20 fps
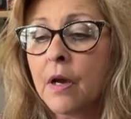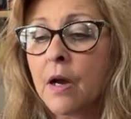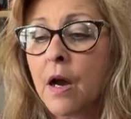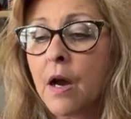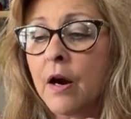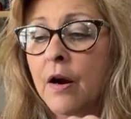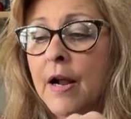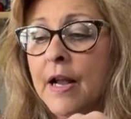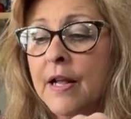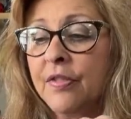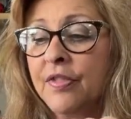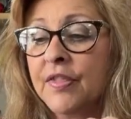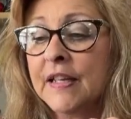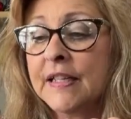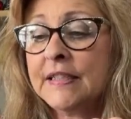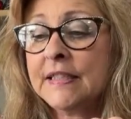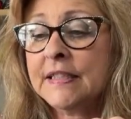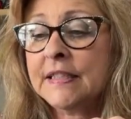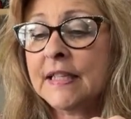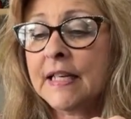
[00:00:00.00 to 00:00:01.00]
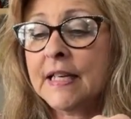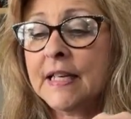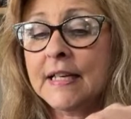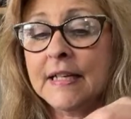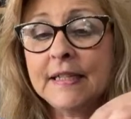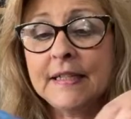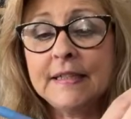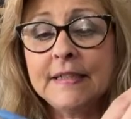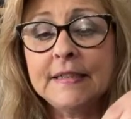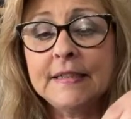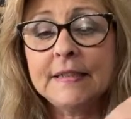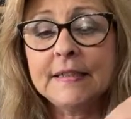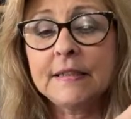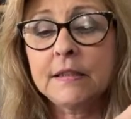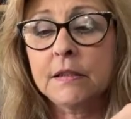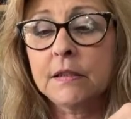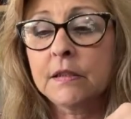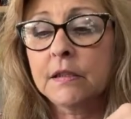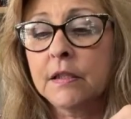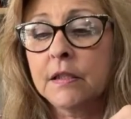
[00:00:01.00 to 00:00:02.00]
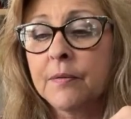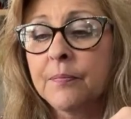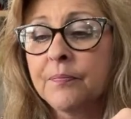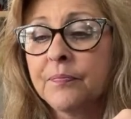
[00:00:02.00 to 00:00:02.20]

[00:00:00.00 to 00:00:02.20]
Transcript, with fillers: All right, this is,